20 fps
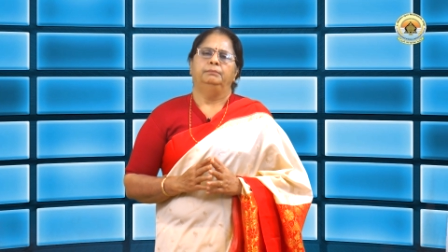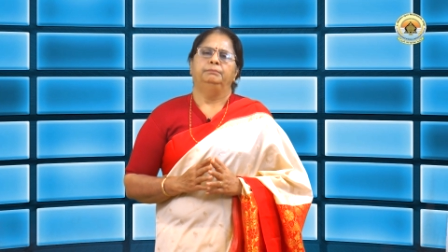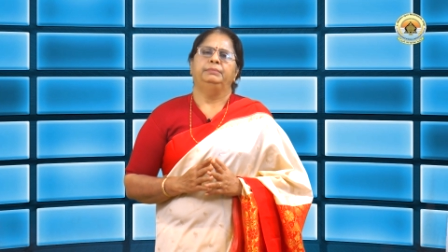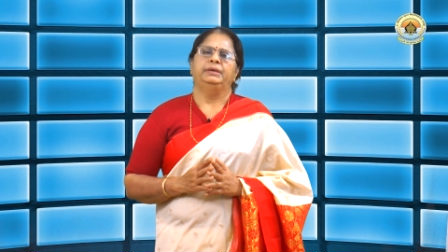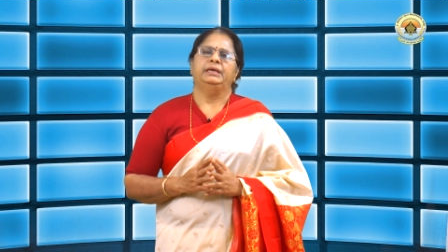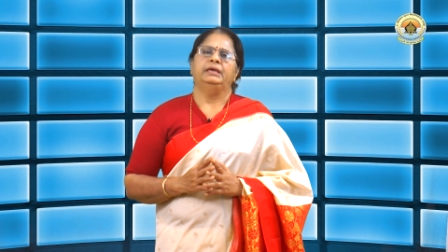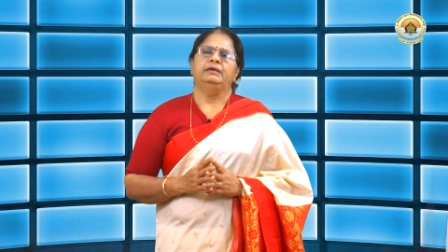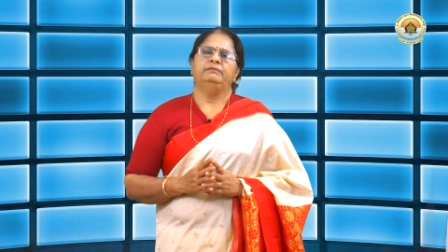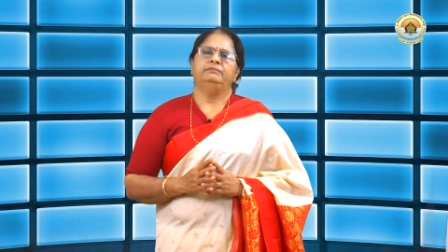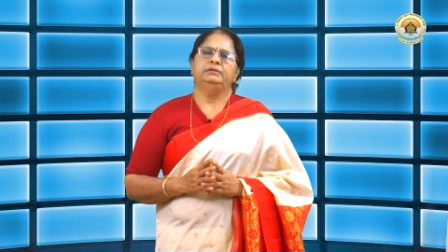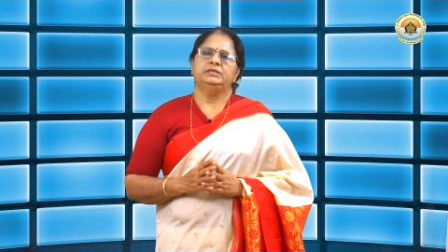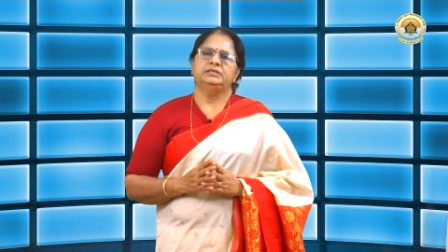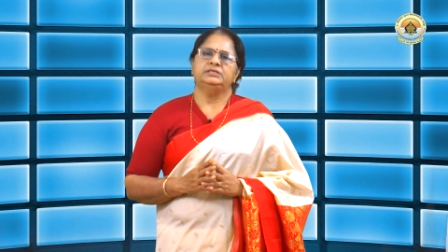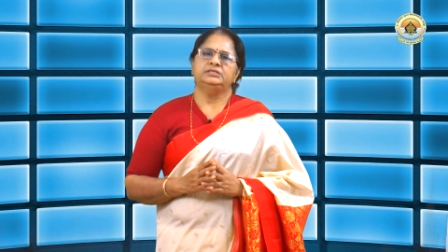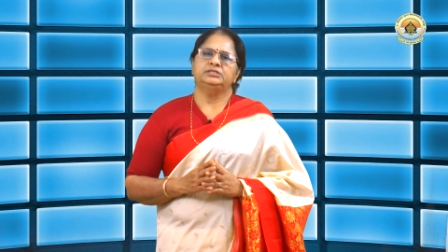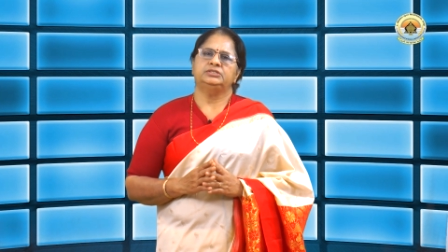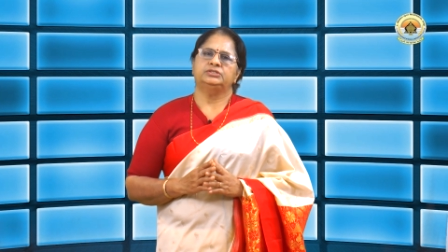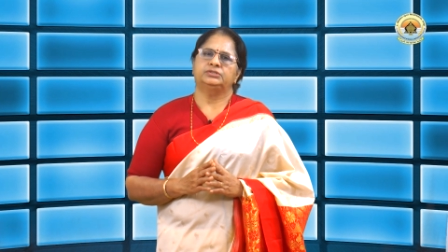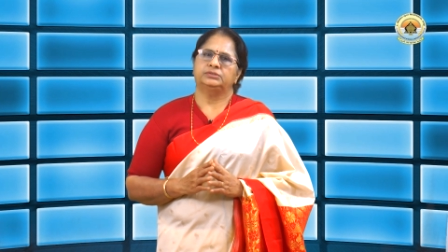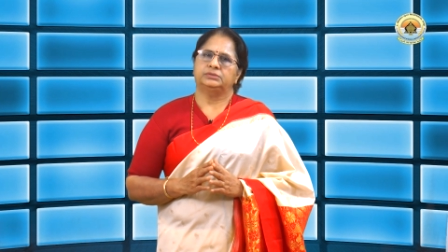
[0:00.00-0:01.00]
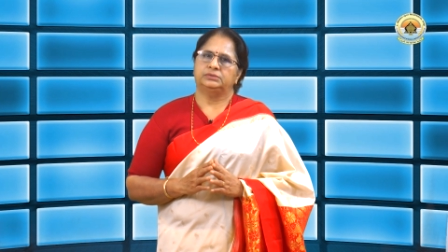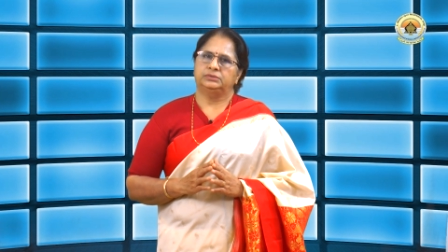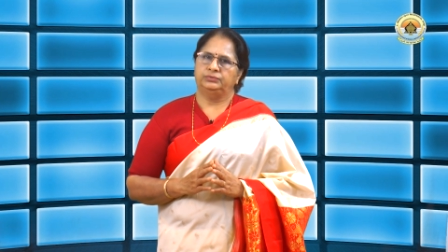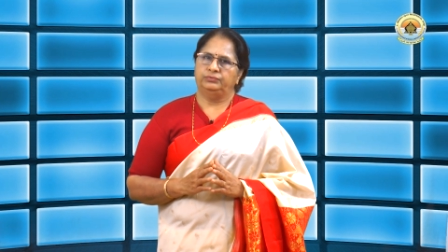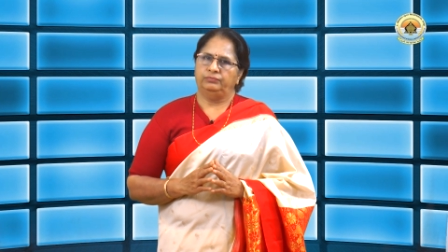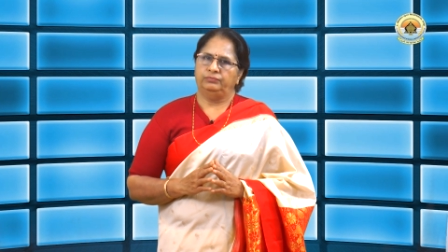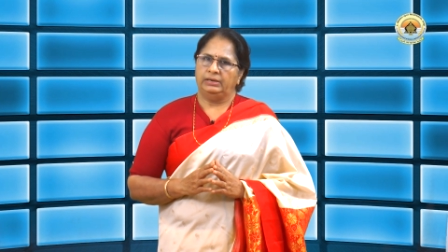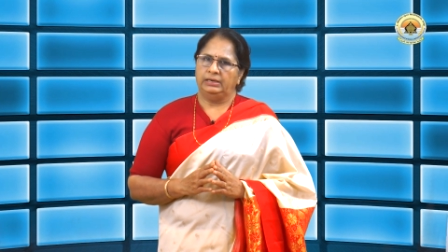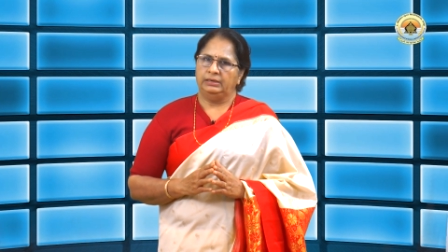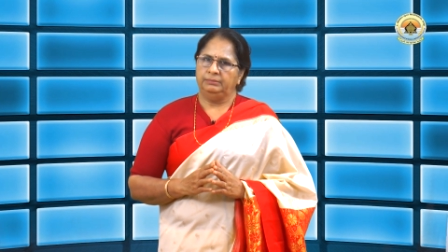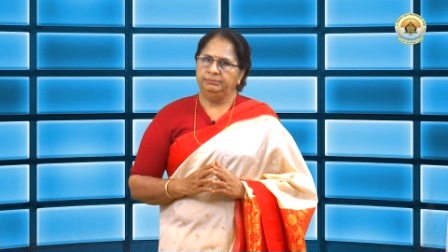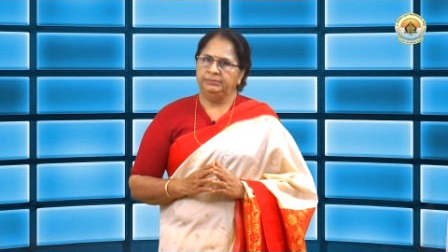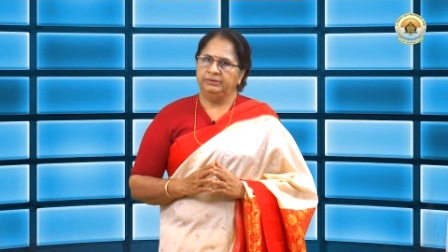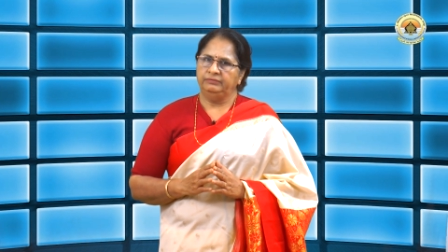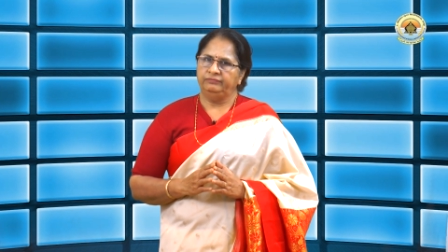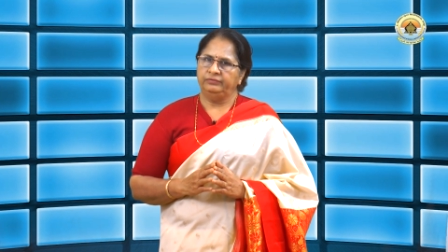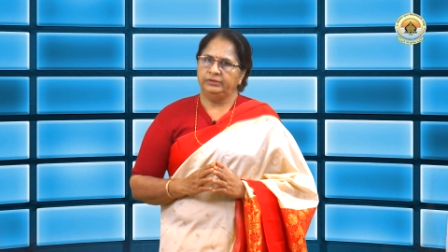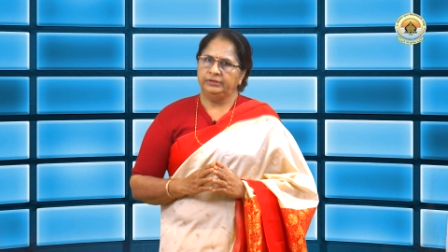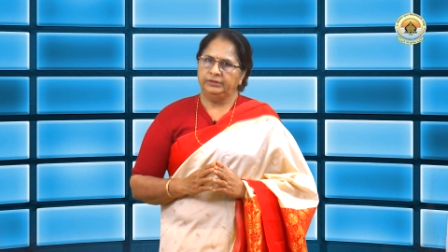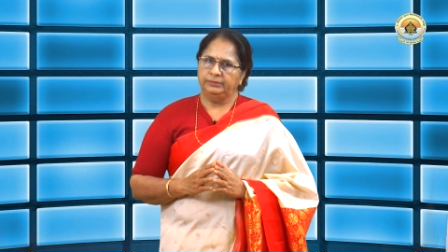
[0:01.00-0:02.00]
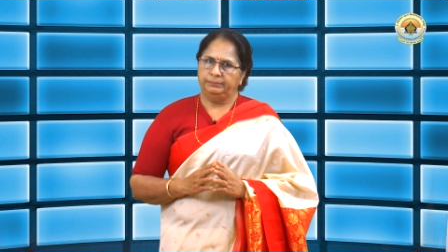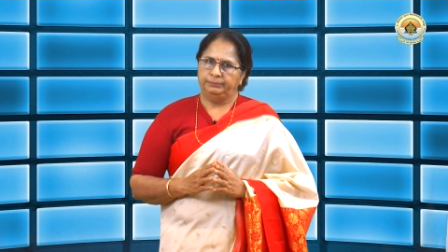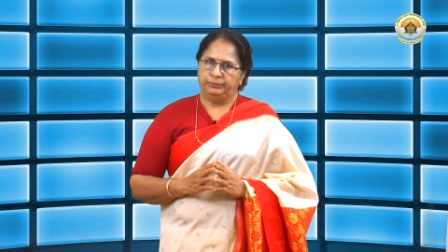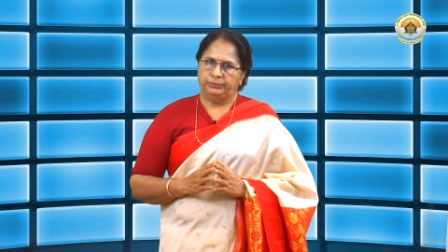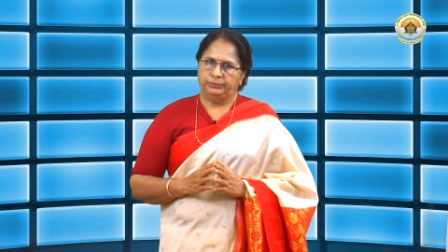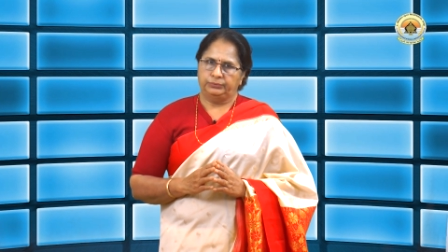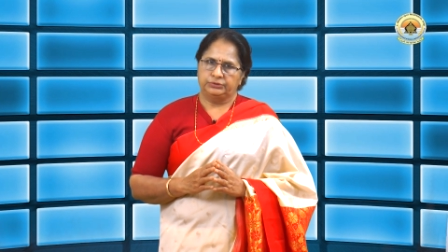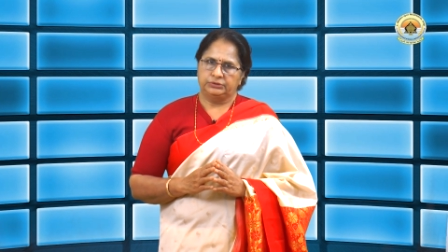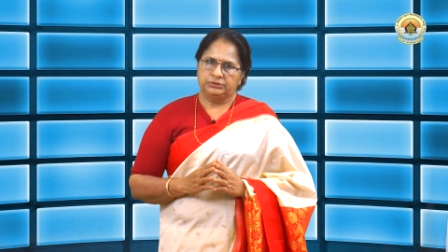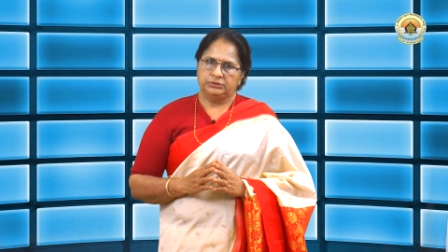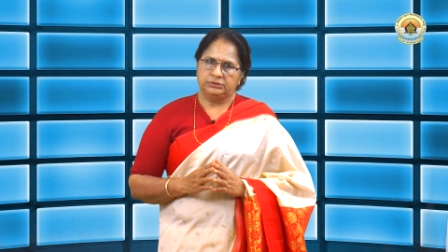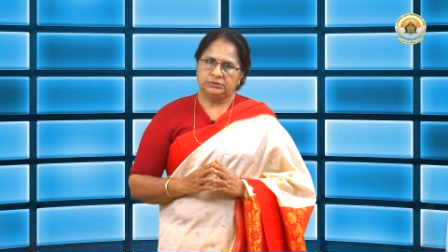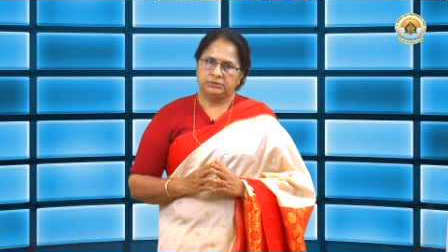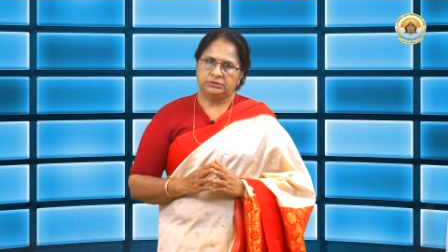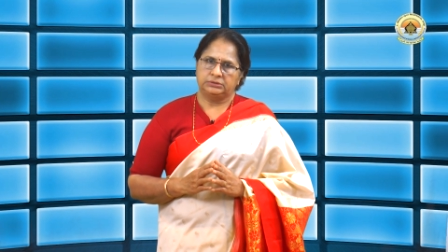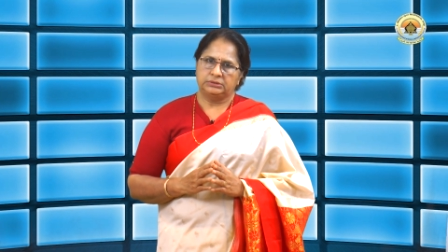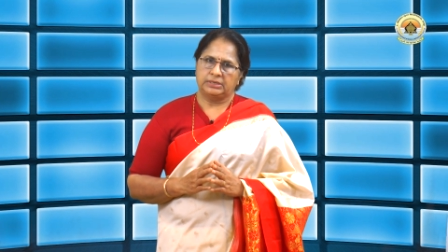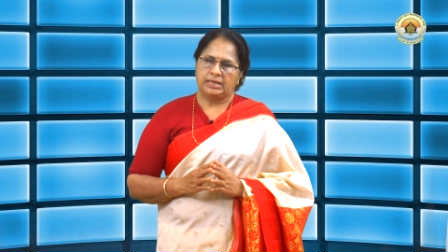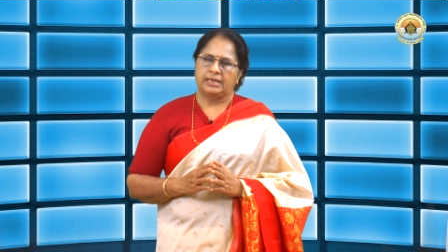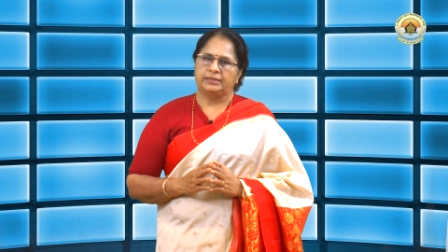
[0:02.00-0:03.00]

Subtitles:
Behaviorists develop different approaches